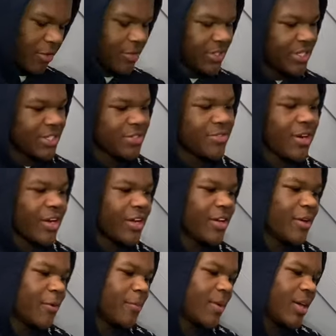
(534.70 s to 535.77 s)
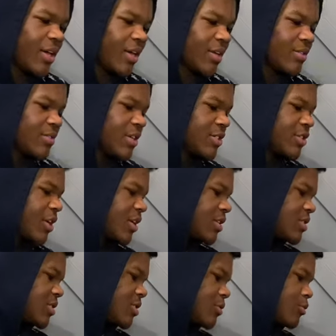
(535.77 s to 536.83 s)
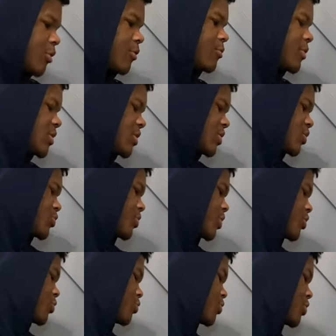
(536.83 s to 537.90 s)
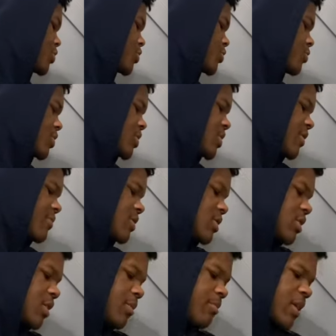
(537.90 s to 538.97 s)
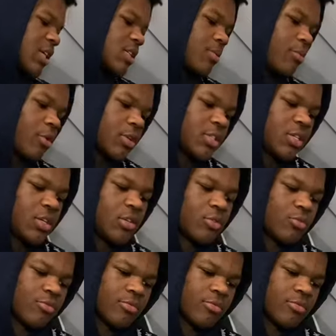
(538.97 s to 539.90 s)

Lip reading: with this right here, man, as y'all can see, Northwest Detroit Cougars 2017 basketball team,